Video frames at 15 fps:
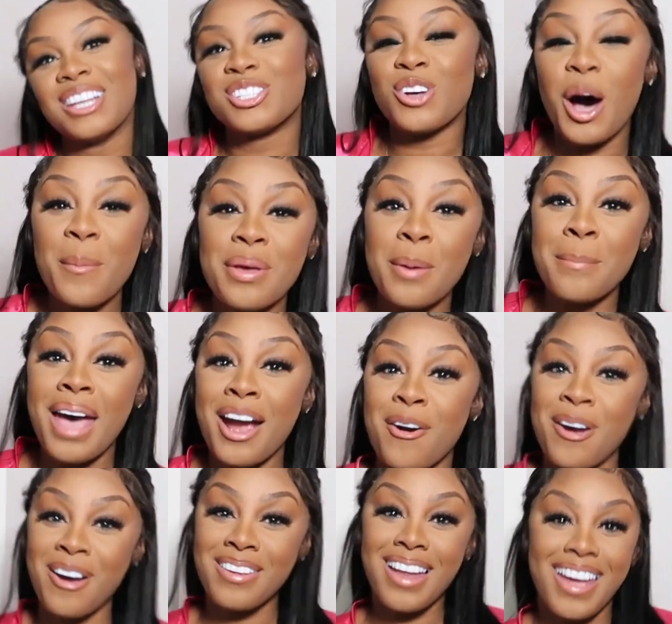so I'm in the
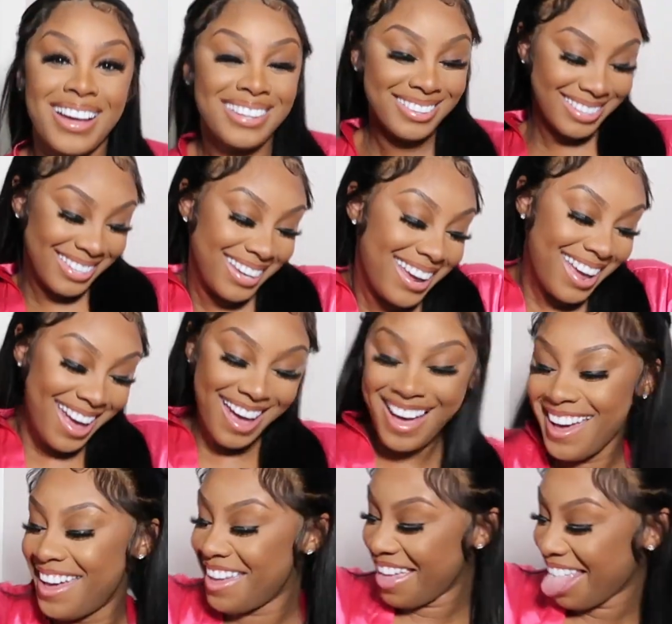background like,
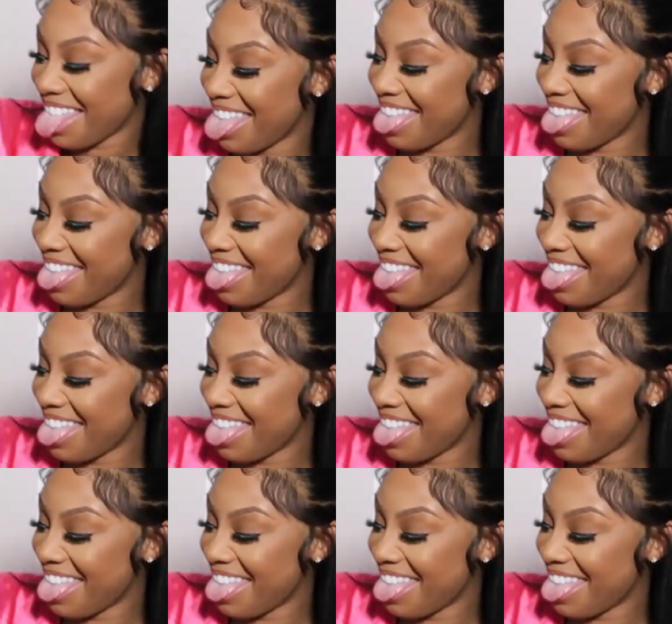yeah.